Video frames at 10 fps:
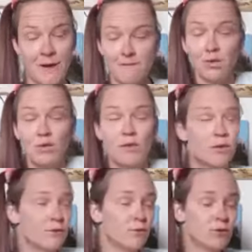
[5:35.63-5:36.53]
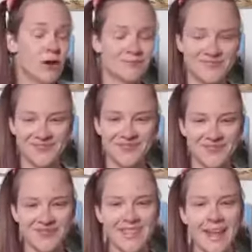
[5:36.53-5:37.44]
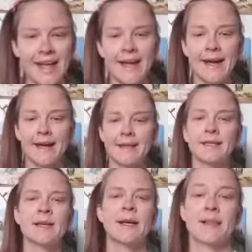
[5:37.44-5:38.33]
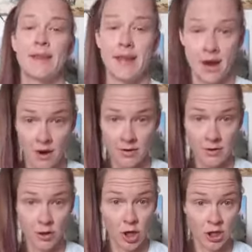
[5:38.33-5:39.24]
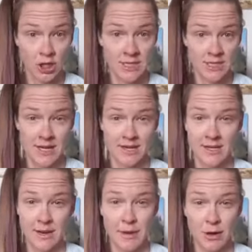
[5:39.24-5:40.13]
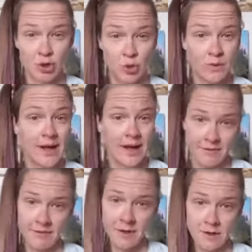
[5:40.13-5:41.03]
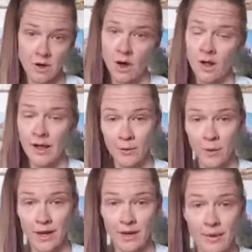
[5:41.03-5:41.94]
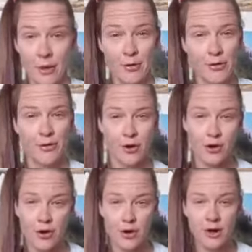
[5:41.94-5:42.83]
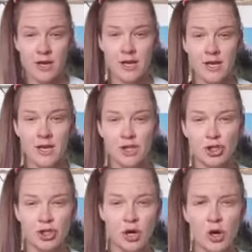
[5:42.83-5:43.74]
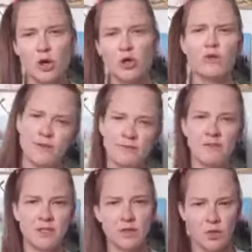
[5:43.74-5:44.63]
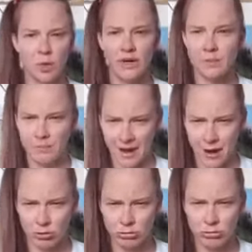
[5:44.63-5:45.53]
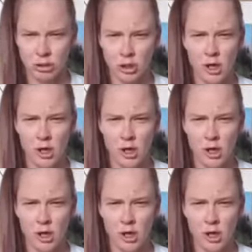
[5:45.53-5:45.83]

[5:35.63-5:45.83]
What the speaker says: Food for the fossa. And they are the largest, standing about 2.5 feet tall and weighing about 30-ish or 15 to 20 pounds.